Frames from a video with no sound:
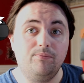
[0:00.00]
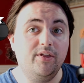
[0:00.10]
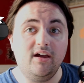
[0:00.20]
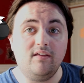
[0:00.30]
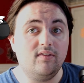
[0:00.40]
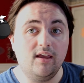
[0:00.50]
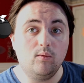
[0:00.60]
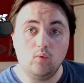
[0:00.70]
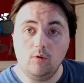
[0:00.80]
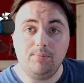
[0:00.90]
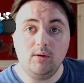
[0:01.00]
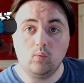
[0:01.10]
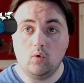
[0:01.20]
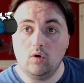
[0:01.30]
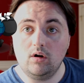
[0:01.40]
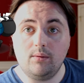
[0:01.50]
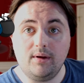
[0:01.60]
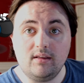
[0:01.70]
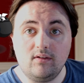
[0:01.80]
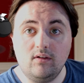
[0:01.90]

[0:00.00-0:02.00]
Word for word: Thus, they won't be warned about the